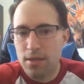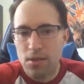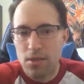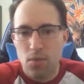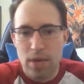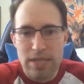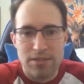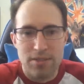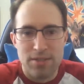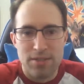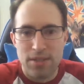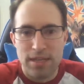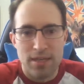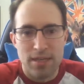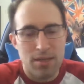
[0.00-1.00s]
Wait till
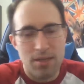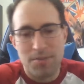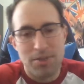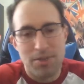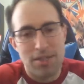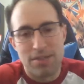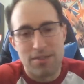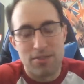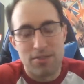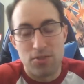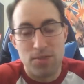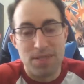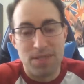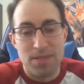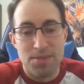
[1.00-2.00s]
let's
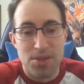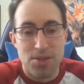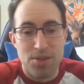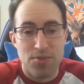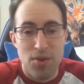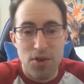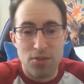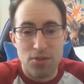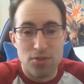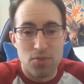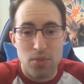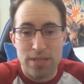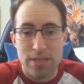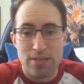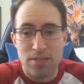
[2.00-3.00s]
assume it comes out in the fall.
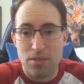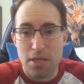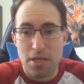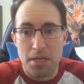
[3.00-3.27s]
Just wait till